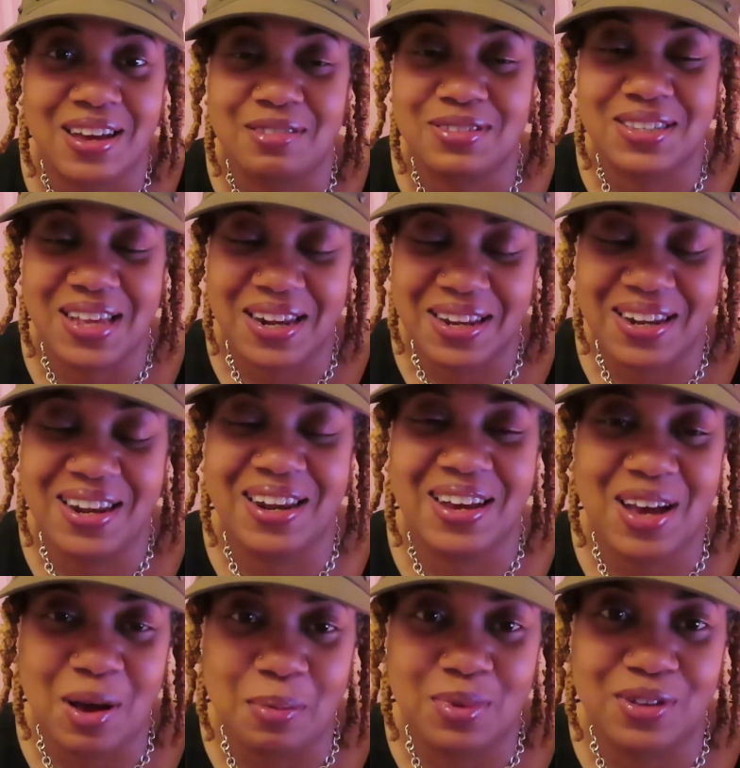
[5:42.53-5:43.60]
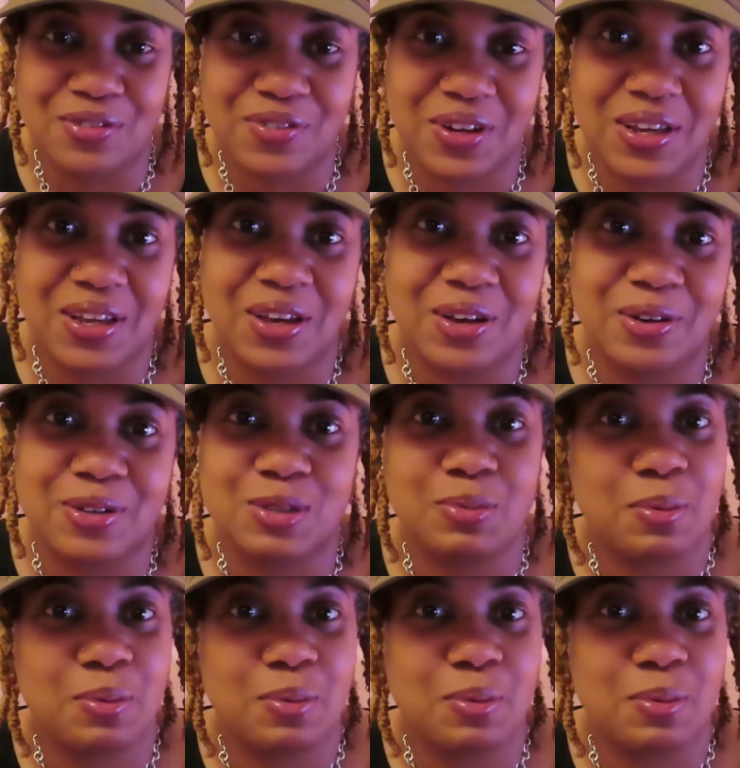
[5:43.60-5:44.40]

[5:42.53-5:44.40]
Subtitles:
I've said it in a couple of videos.